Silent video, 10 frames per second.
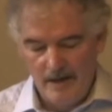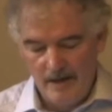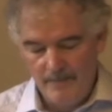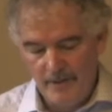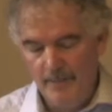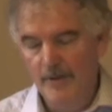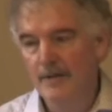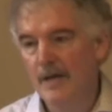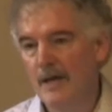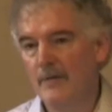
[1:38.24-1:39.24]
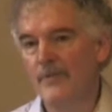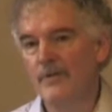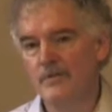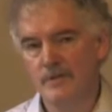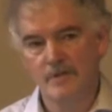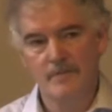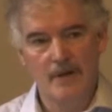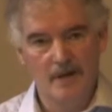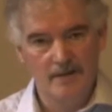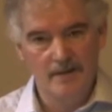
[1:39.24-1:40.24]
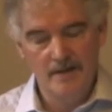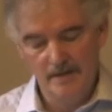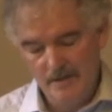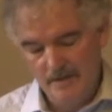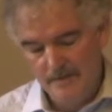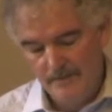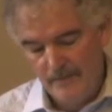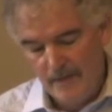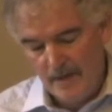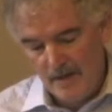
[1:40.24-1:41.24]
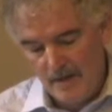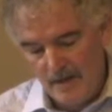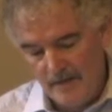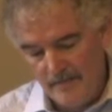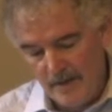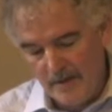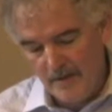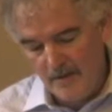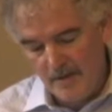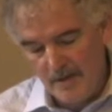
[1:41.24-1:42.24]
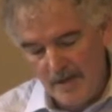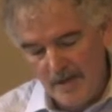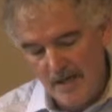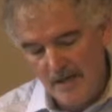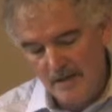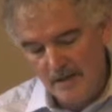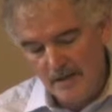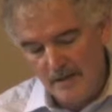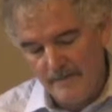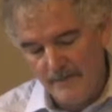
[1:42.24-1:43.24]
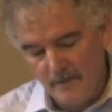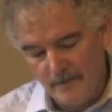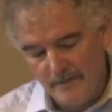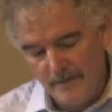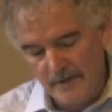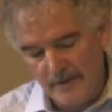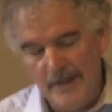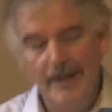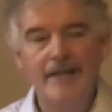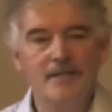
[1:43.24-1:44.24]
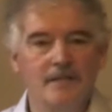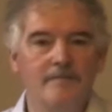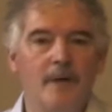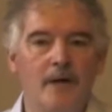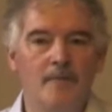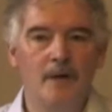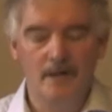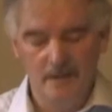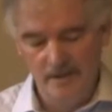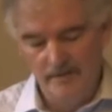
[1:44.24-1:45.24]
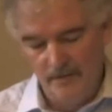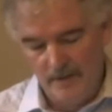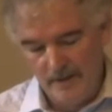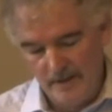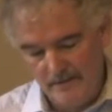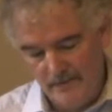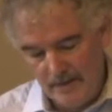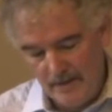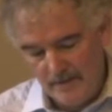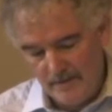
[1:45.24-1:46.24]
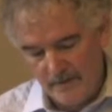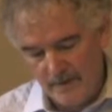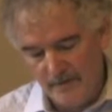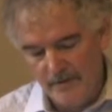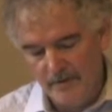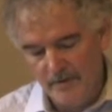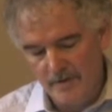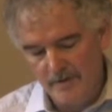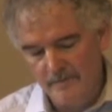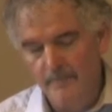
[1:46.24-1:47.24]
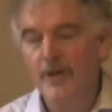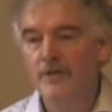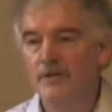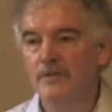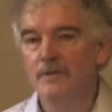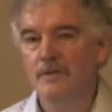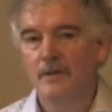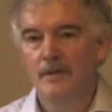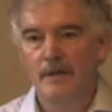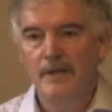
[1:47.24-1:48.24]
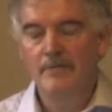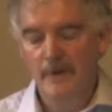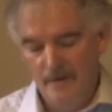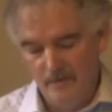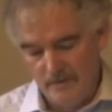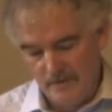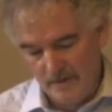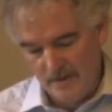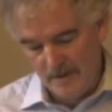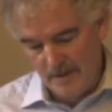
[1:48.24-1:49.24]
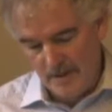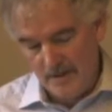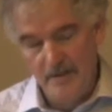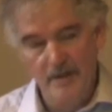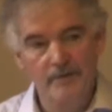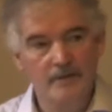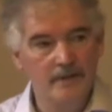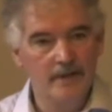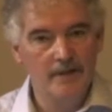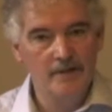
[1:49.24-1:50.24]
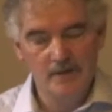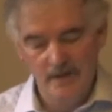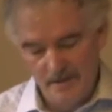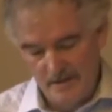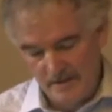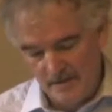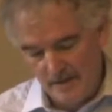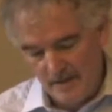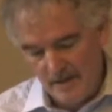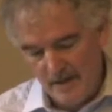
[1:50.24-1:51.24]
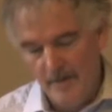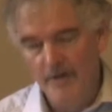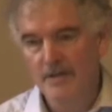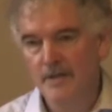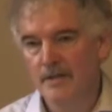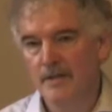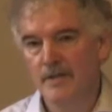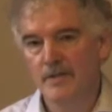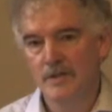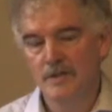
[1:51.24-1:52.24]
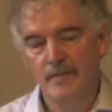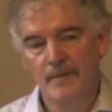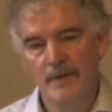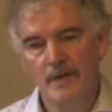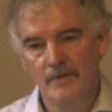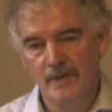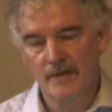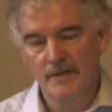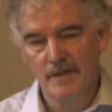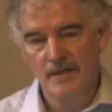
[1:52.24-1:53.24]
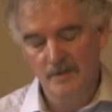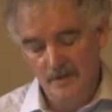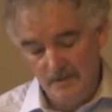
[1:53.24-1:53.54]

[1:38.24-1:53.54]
and public health interests behind that. And you see here a form of a collective biomarker, if you like. For example, the use of patient e-records, currently in the NHS, the MRC and the NHS, Department of Health are getting together